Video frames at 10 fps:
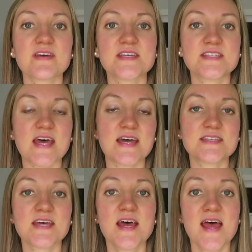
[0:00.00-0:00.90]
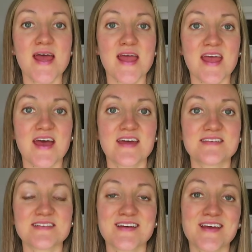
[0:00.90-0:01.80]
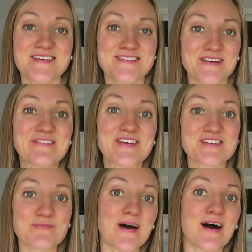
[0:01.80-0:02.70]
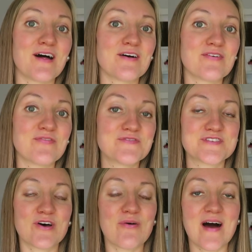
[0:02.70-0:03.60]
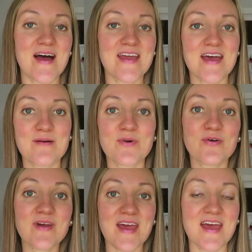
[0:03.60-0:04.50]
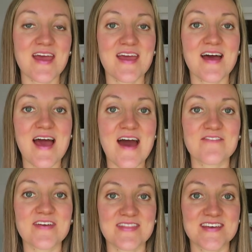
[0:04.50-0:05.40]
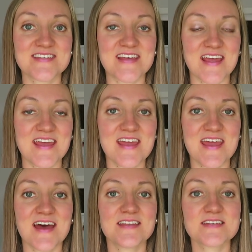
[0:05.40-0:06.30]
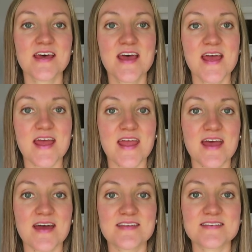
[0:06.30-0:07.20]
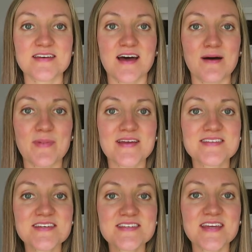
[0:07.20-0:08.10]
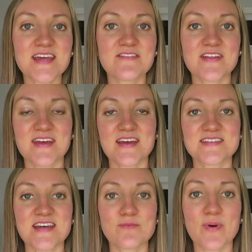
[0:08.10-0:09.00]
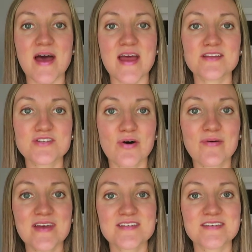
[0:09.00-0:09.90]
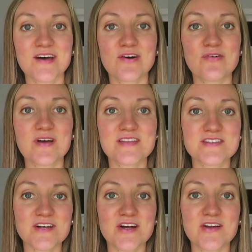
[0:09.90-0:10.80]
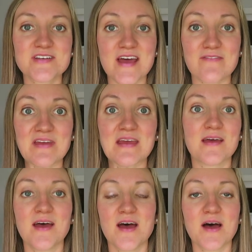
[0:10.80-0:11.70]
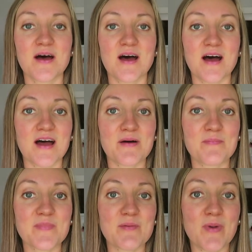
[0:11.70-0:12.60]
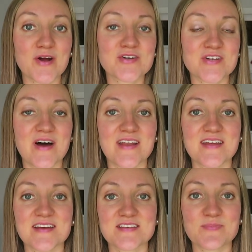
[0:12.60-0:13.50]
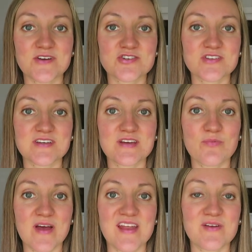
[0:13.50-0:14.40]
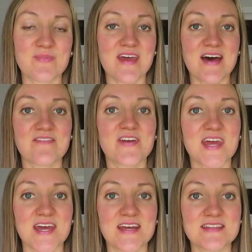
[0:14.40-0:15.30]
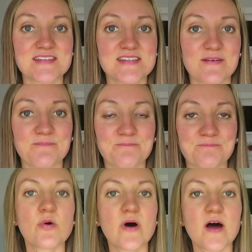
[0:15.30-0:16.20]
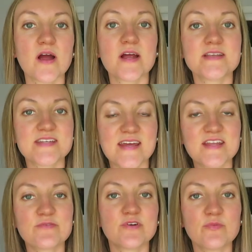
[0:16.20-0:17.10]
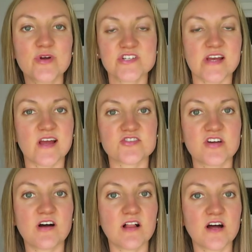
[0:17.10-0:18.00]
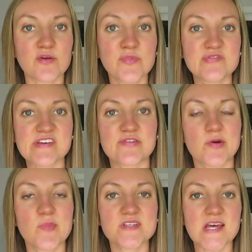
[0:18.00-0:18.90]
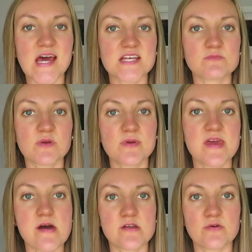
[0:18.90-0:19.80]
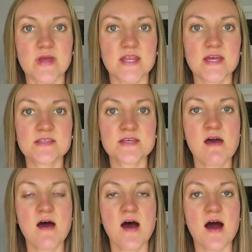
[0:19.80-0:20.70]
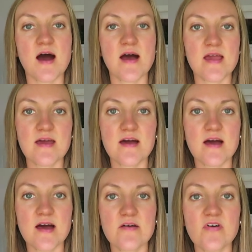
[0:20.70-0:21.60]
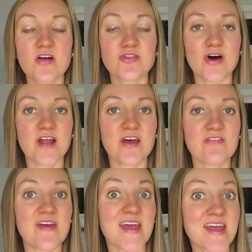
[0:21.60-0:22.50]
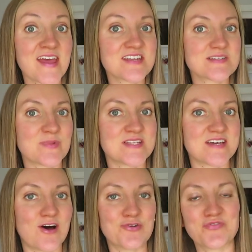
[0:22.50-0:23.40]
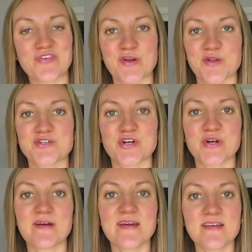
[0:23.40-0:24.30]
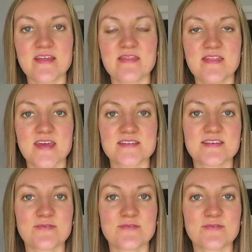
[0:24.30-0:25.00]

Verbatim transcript: the set, and it has served us well. So I am okay having this secondhand. And um, I still take care of it, like I said, but I don't get so concerned having um, marks on it, especially when we have kids. So our dining room, which I actually call our music room because it has my piano in it, I have a lot of hand-me-down furniture in this